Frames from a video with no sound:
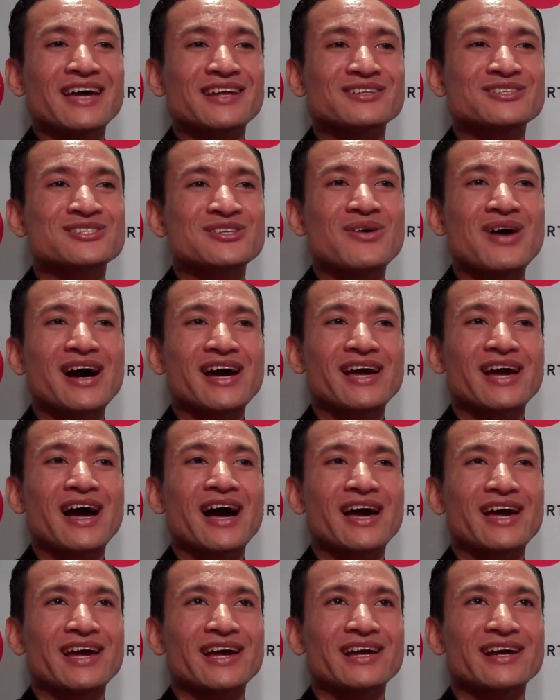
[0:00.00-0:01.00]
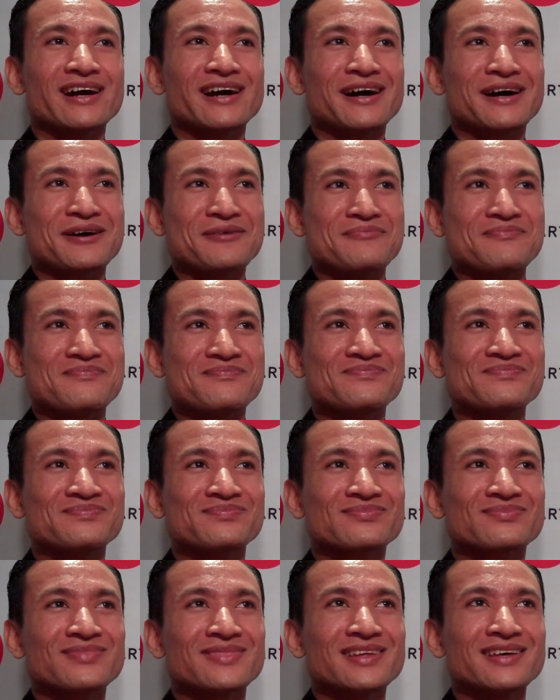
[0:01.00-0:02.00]
and so I
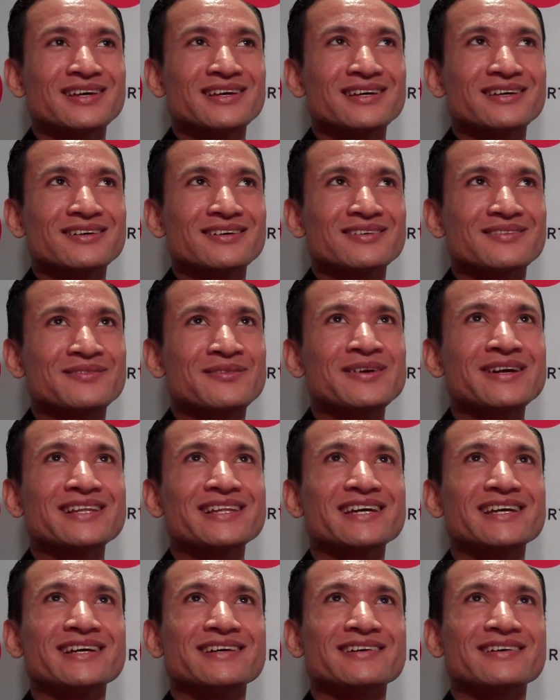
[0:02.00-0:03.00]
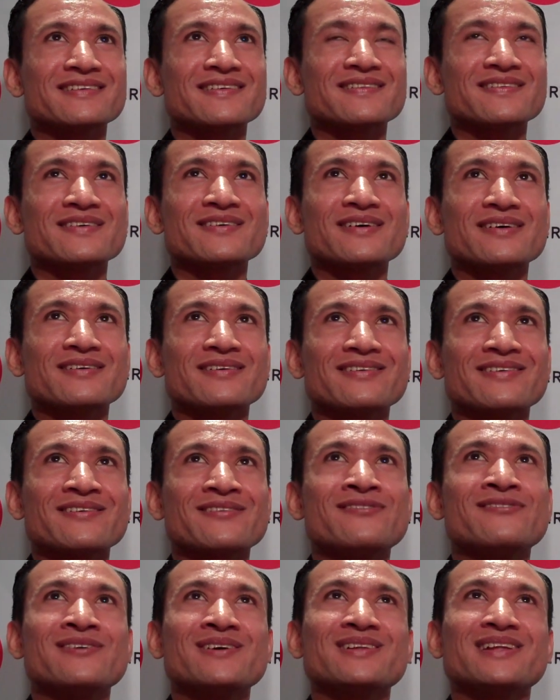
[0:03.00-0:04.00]
really
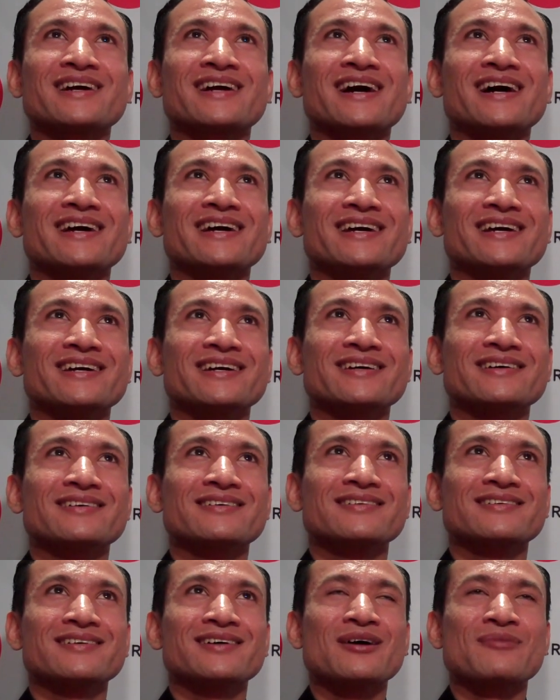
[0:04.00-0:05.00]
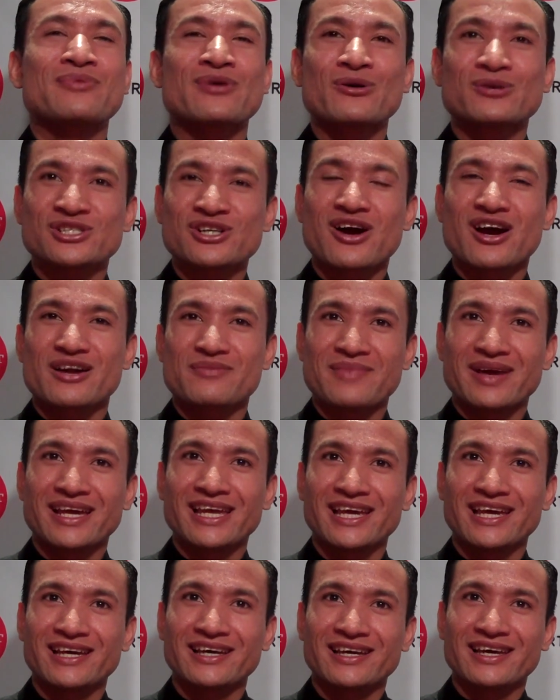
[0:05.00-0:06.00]
feel like I approach art
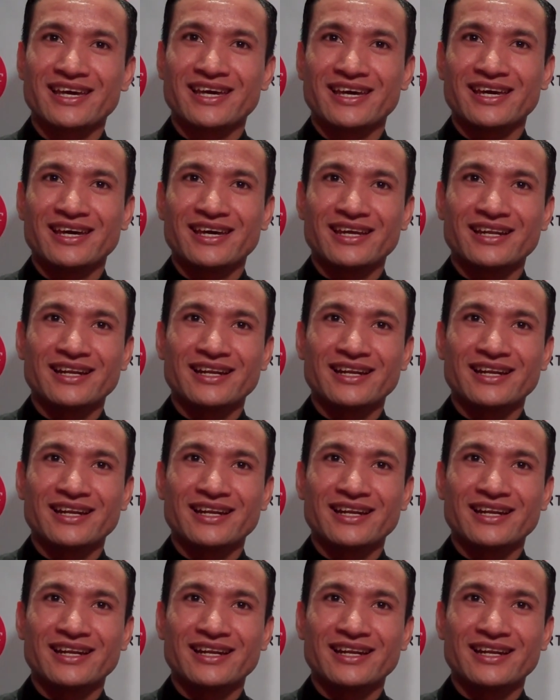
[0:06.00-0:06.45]
making